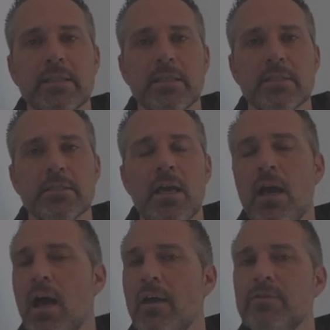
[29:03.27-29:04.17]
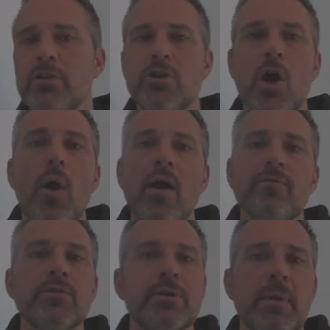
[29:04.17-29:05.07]
these. I've done no
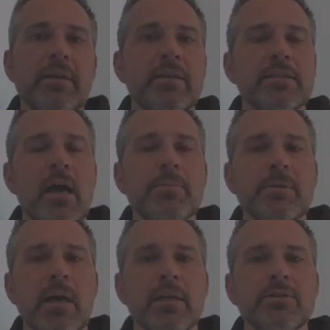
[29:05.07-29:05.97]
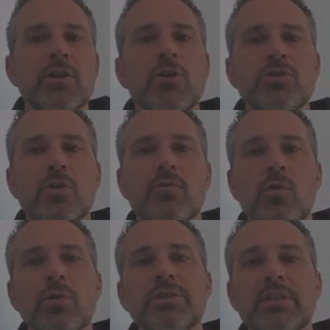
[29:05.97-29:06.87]
effort to make these optimized, so of
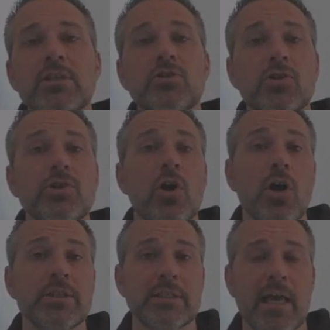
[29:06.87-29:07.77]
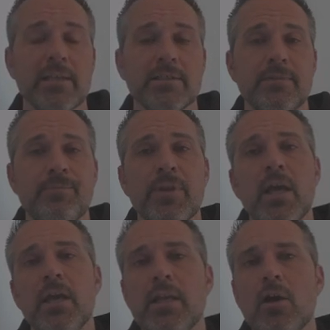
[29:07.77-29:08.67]
course these could cost less.
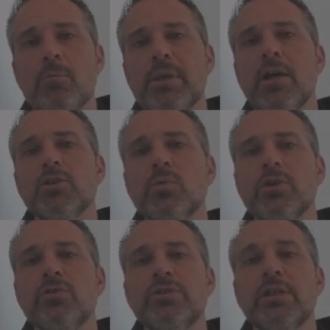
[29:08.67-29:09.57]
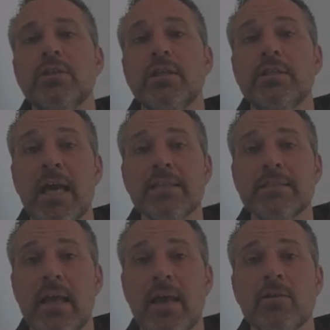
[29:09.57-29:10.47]
Now, because we're using the
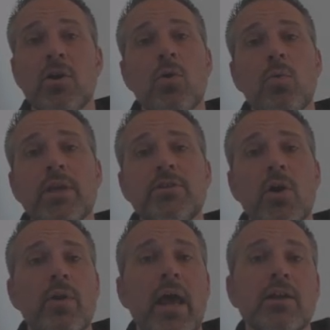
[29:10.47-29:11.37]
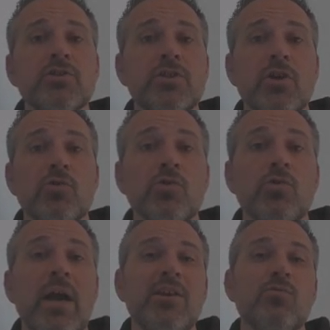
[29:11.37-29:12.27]
testnet, we don't actually
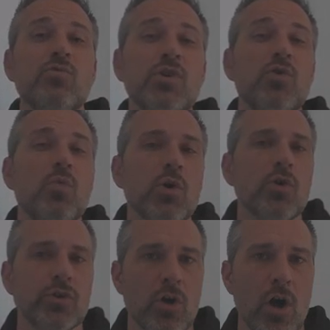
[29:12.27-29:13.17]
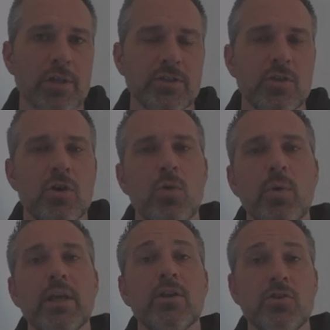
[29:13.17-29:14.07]
accrue any real world cost.
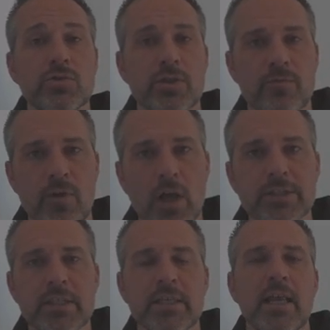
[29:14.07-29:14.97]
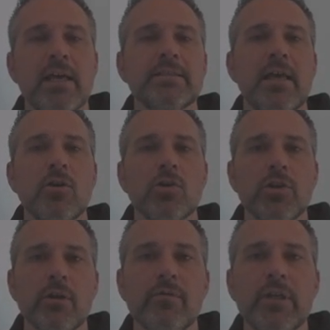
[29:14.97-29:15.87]
We can use the faucet, as that
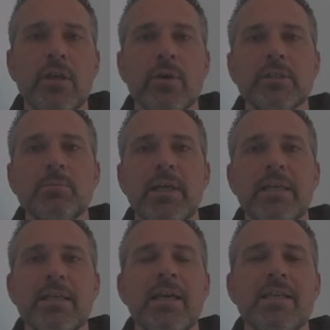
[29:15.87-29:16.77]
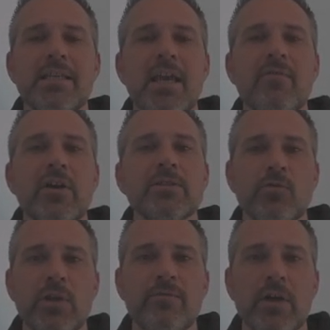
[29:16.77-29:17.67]
earlier video explained, to give us
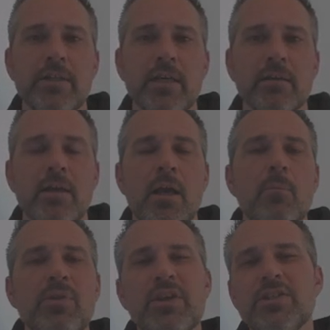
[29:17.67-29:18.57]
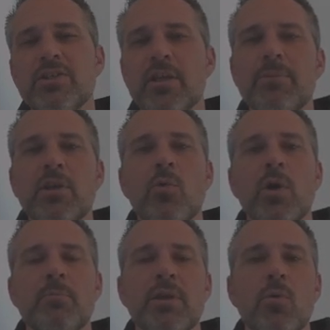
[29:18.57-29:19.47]
free funding. But this is something you
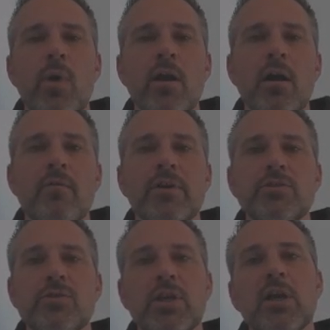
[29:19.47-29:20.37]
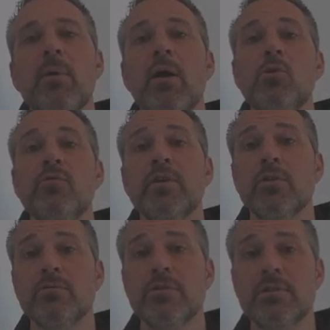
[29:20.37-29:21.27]
want to be aware of as you think about moving
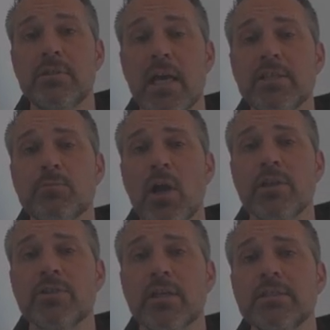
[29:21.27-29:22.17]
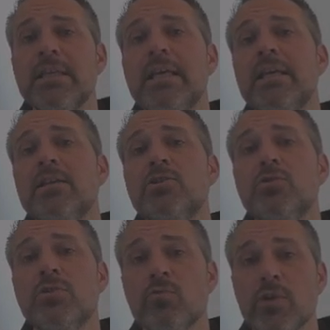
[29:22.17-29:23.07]
your test projects
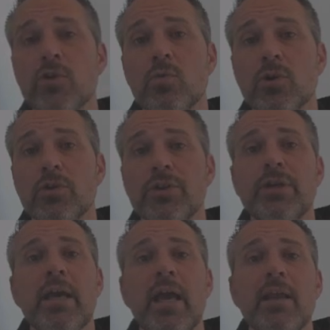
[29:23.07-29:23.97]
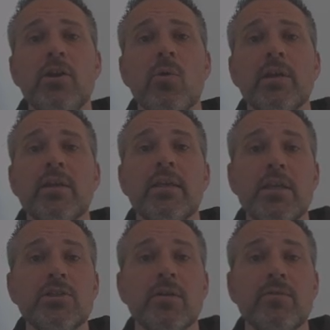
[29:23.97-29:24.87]
into the real world and knowing that
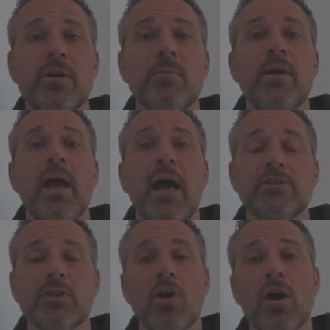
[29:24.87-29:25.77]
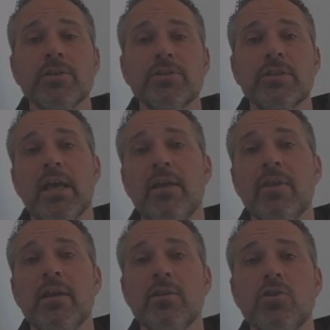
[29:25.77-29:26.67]
each of them has a cost and
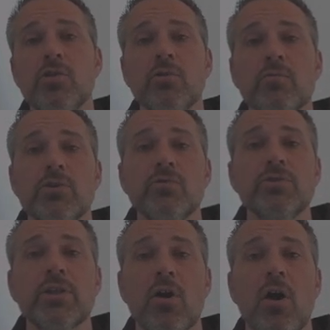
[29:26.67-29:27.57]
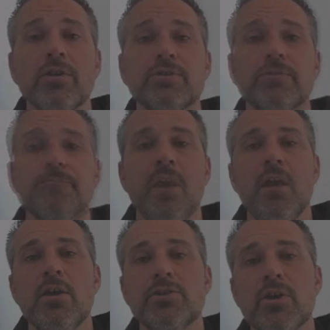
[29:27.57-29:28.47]
that you can reduce the cost.
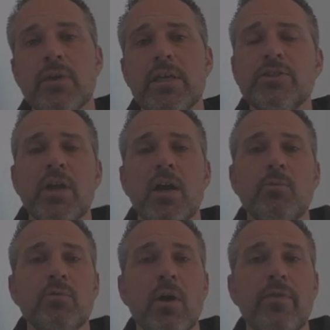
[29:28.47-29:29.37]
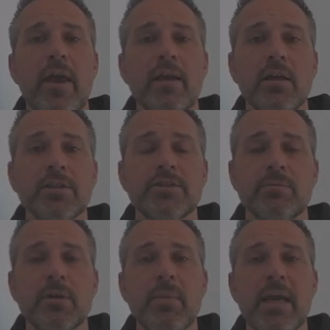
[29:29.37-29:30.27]
So each time we run that
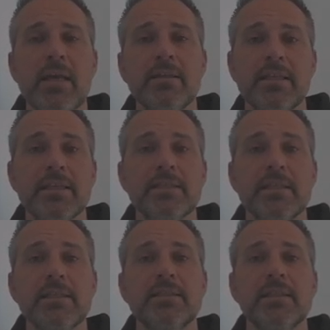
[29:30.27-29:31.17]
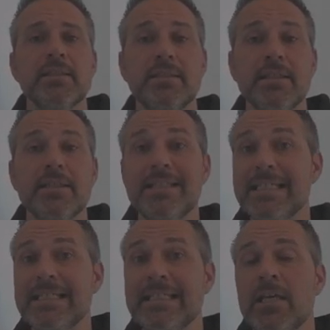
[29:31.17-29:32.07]
custom command, the
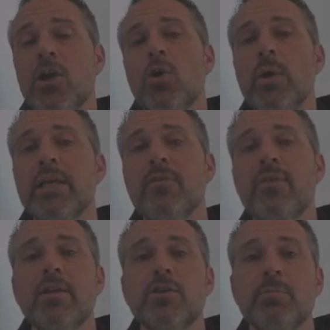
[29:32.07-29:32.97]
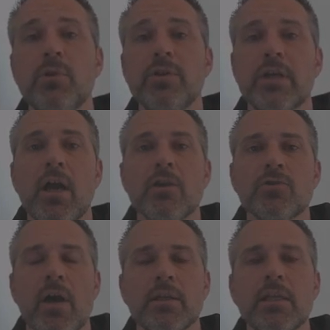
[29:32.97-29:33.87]
CCCT, we can then deploy the
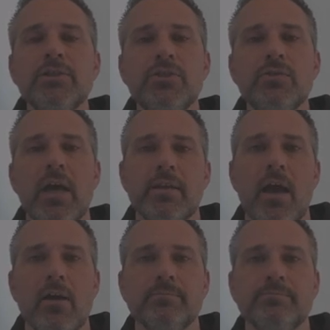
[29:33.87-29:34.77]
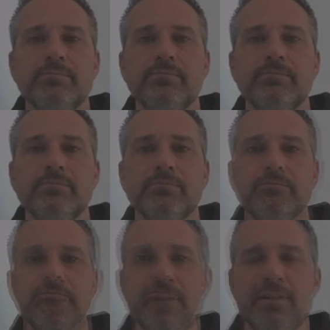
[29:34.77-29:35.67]
contract. Let's do that now.
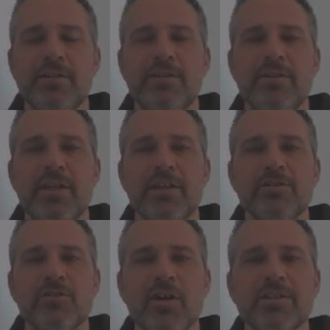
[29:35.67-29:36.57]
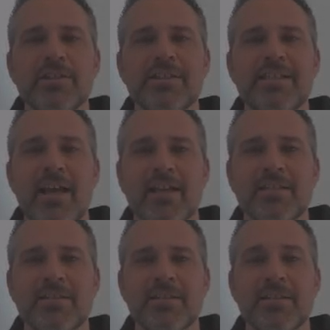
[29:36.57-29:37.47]
The instructions
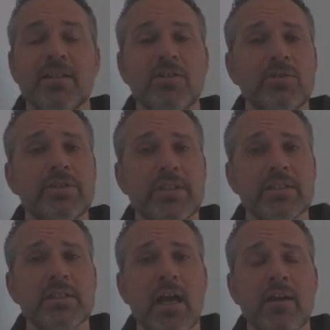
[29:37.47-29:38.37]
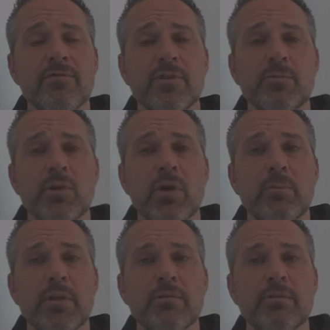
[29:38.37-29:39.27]
text includes this line for deployment.